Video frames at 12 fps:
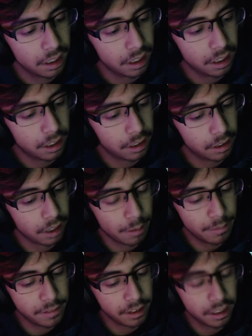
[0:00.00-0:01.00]
I'm
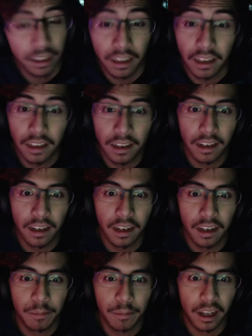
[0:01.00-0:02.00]
just
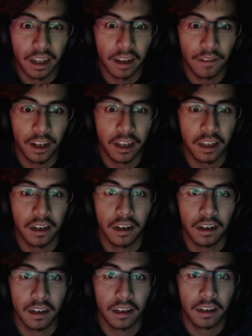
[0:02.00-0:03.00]
making a video
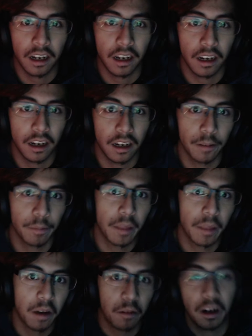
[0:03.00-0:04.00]
saying
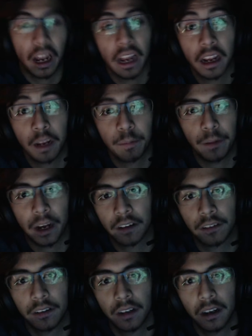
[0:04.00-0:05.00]
what I expect
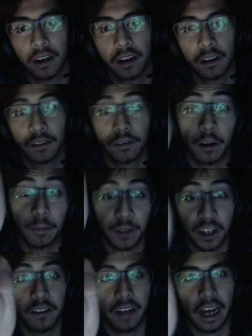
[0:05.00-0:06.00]
from you,
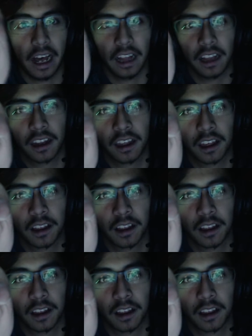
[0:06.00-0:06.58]
Alex.